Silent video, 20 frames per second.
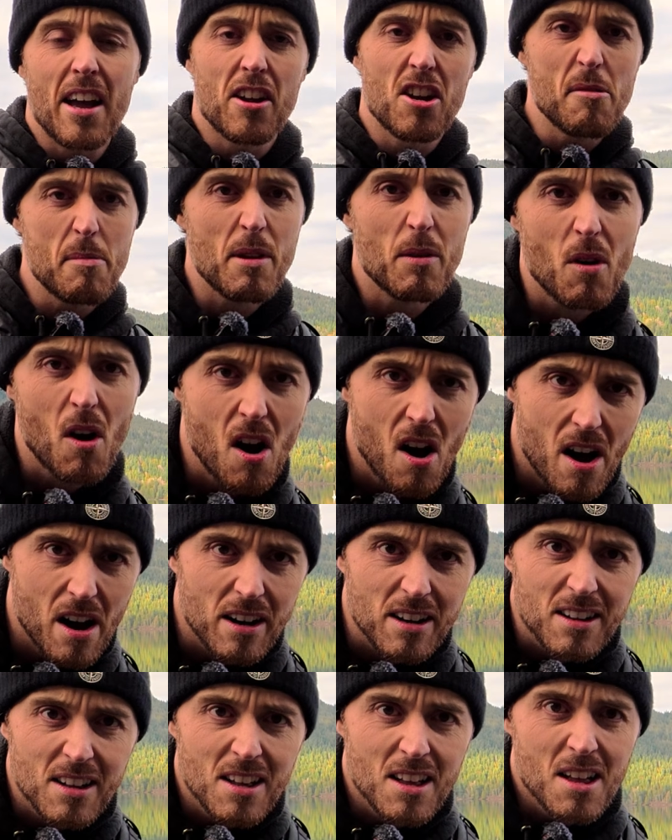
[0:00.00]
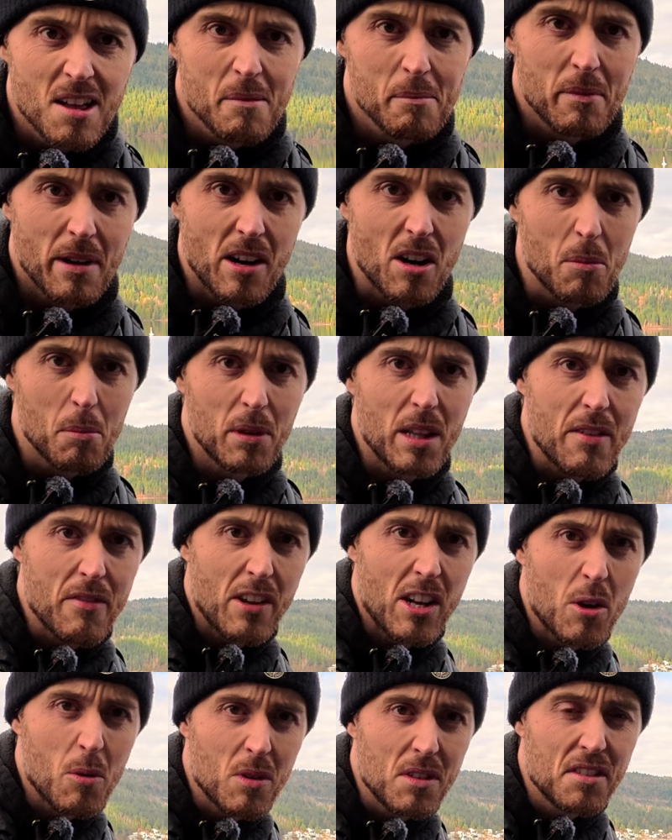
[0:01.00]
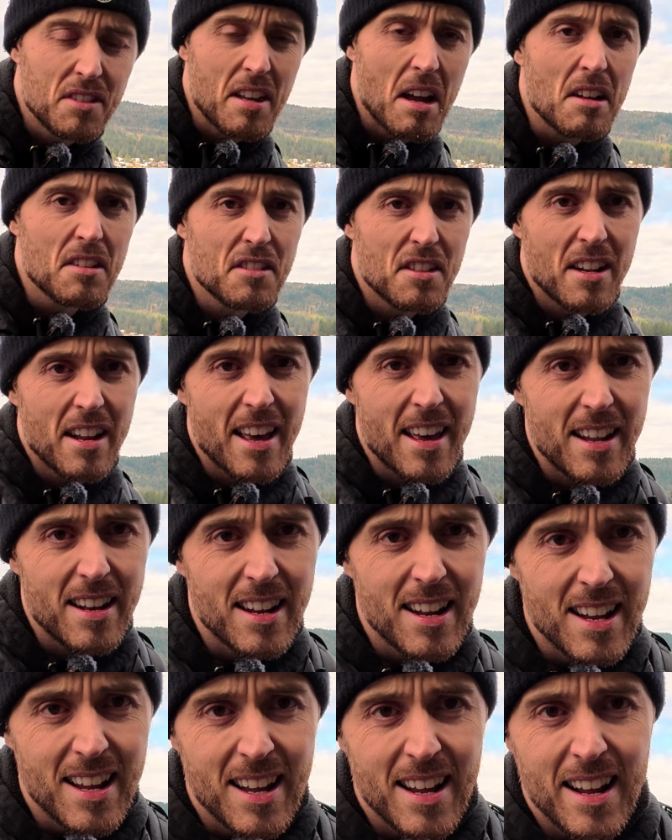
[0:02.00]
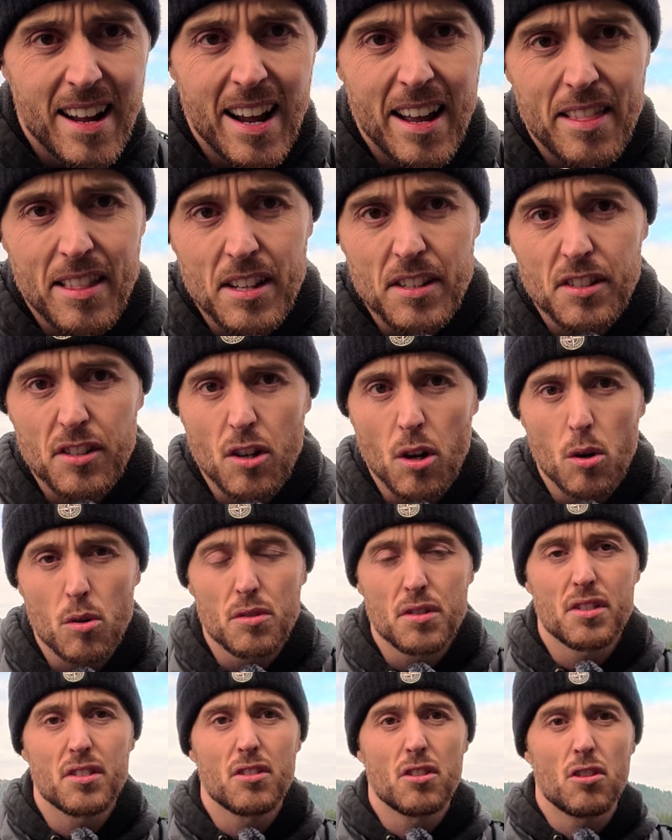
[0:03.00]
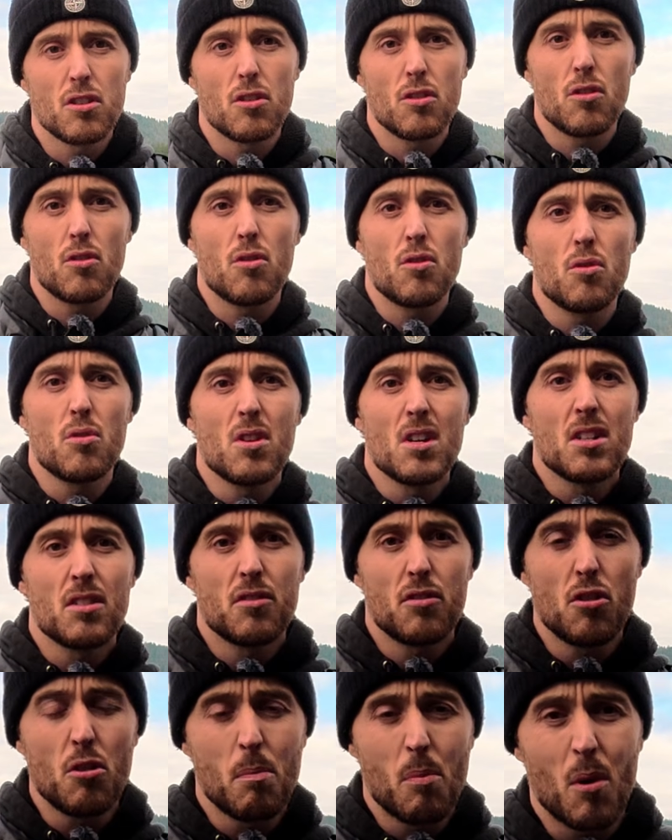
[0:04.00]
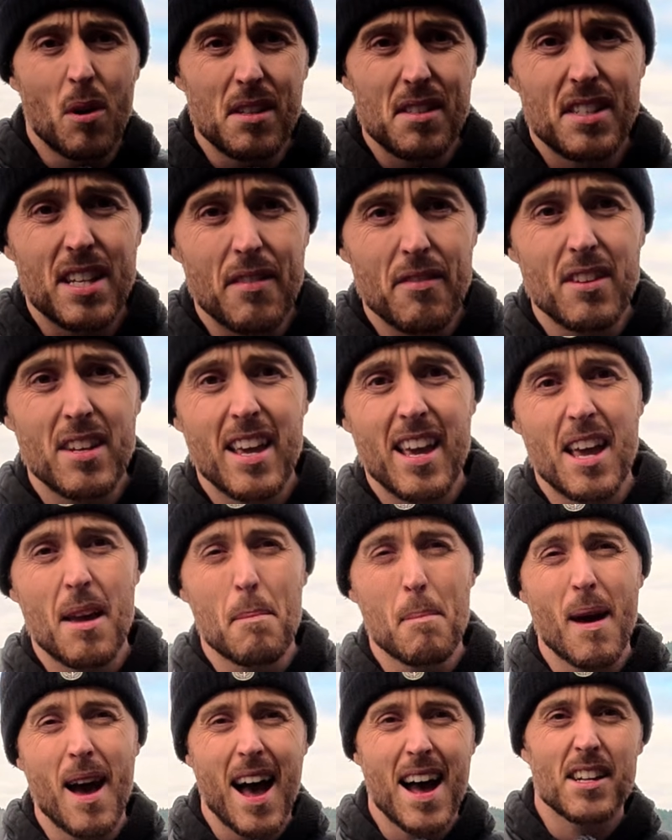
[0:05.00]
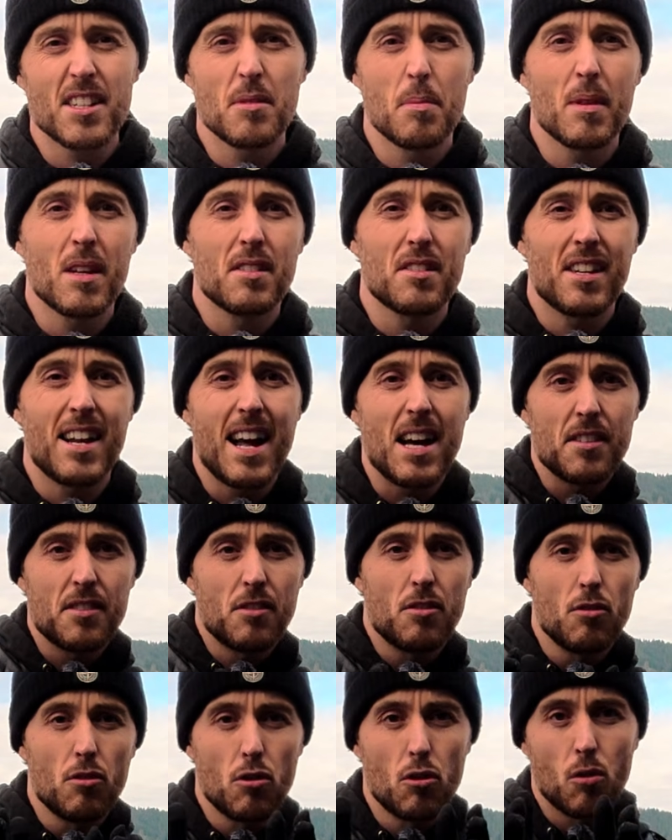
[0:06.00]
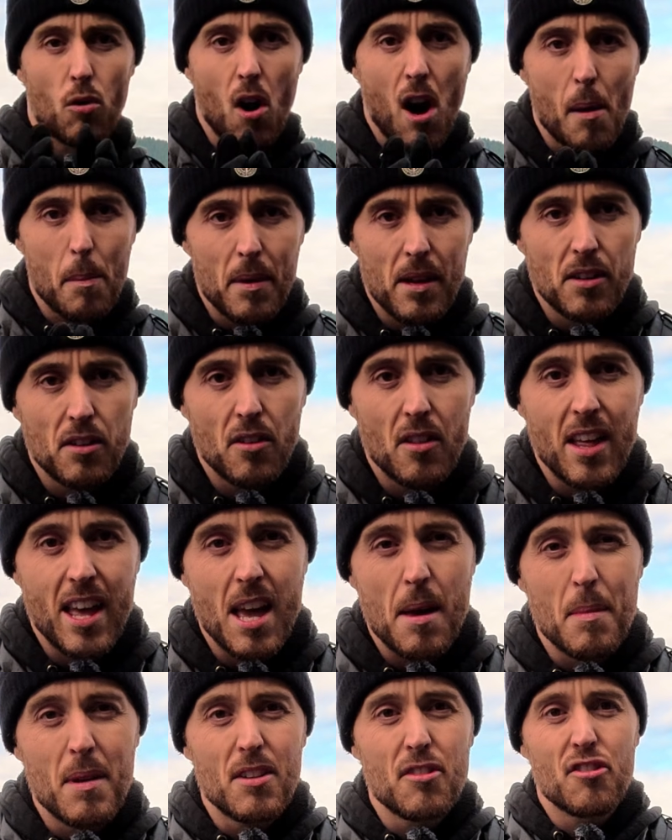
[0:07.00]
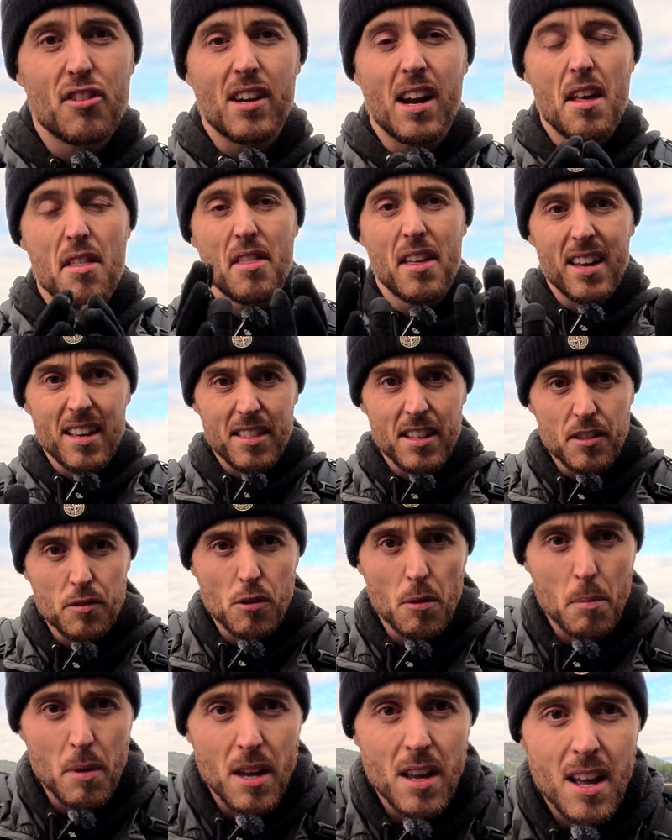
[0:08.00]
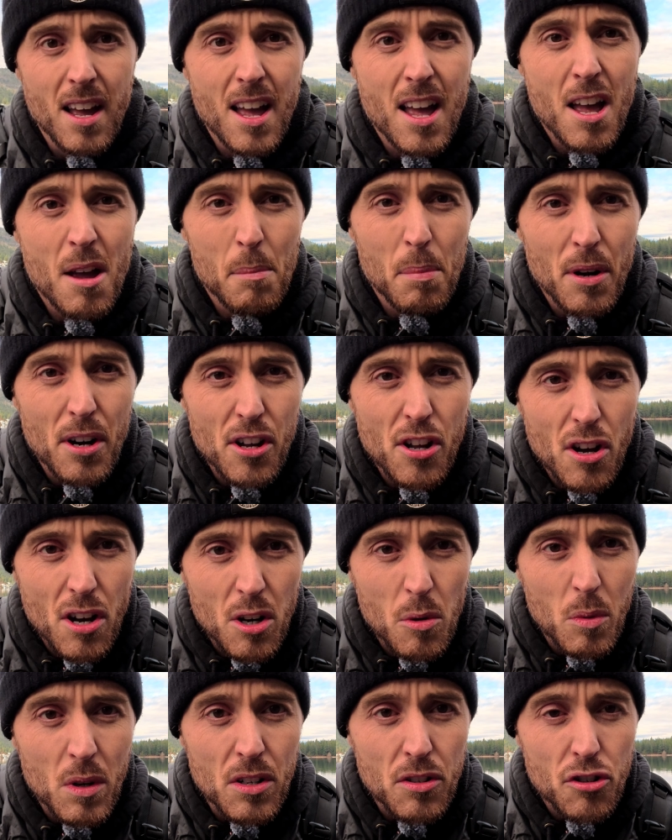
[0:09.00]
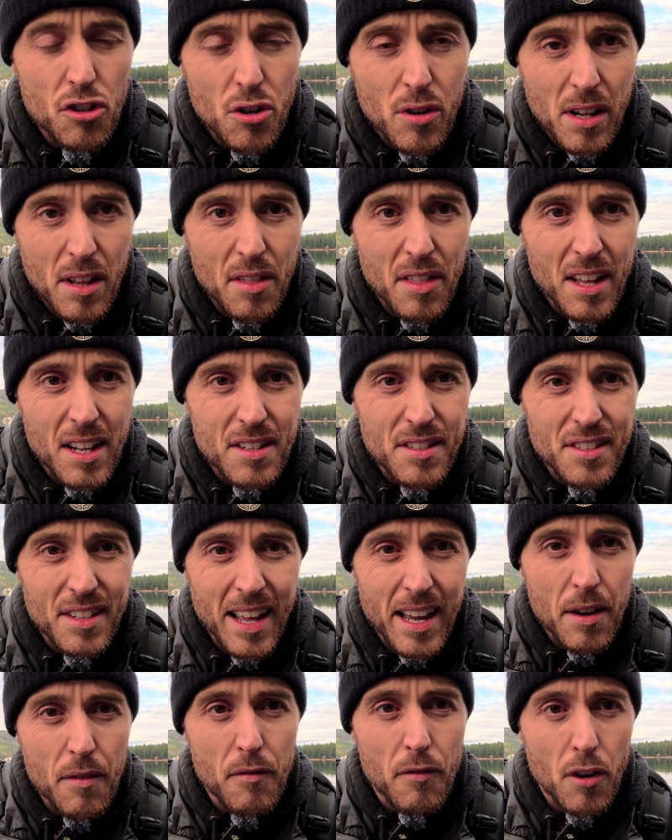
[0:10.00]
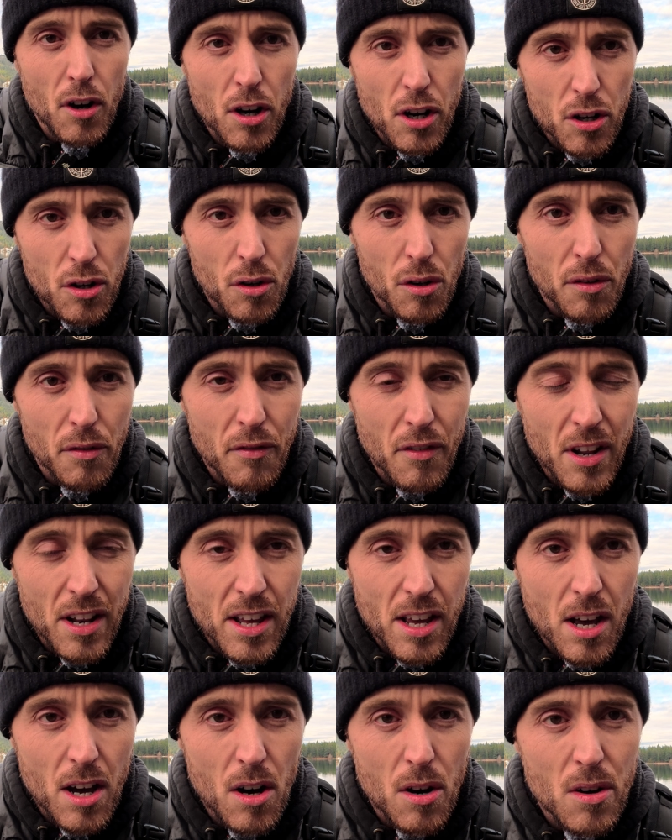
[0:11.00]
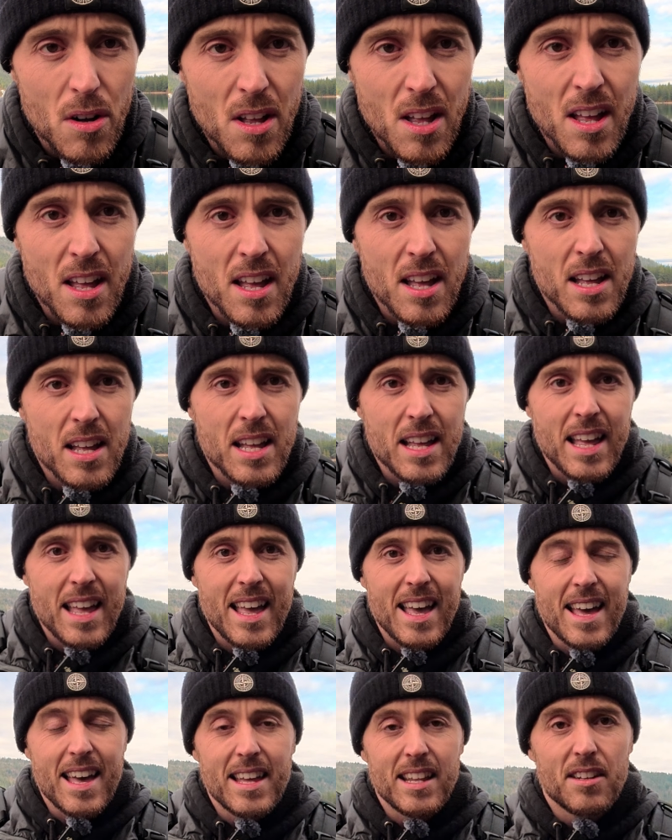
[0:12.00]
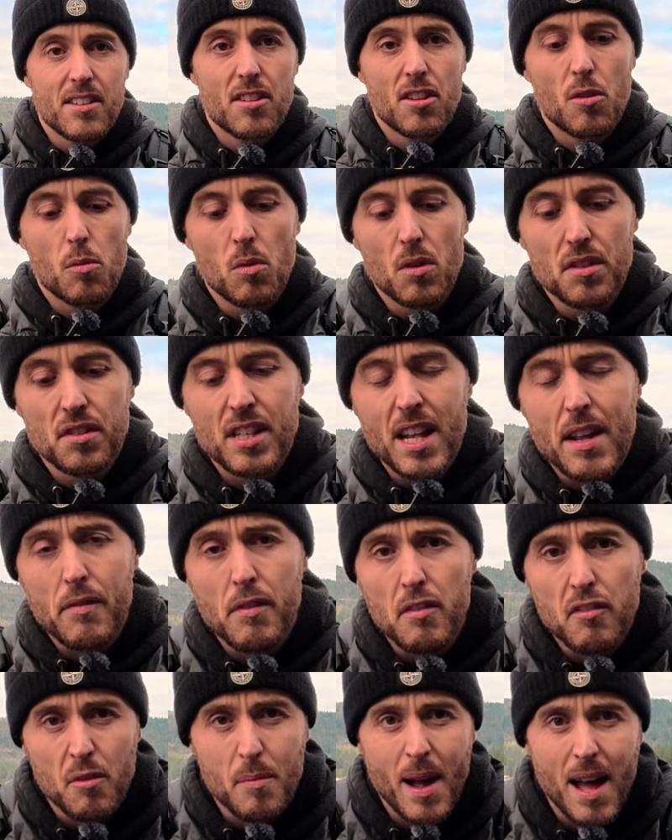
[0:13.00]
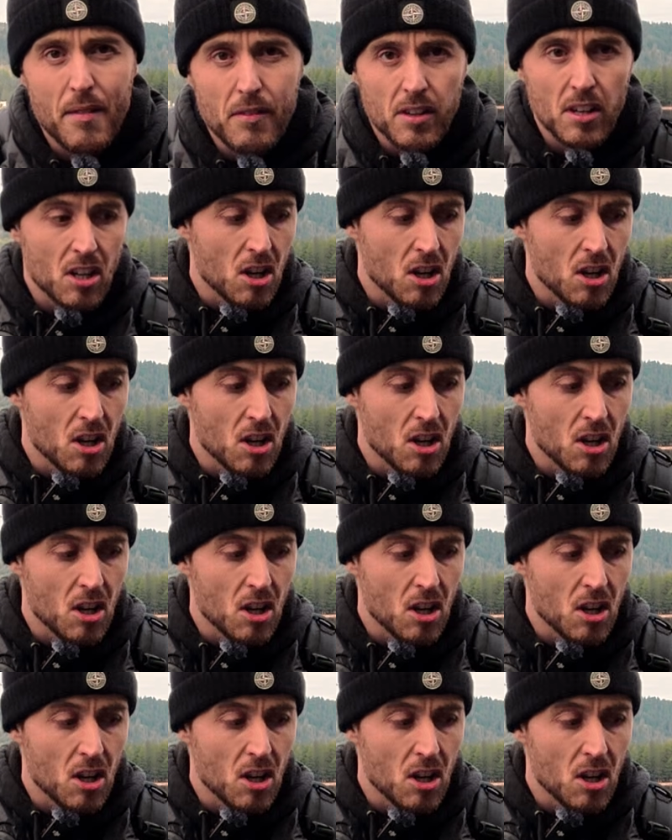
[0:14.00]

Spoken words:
Could be wrong, but I don't believe anyone's tested it. And this goes to 2.7K max because it has to crop into the image. And I think this would be pretty good when shooting things like vertical video. It will save you from having to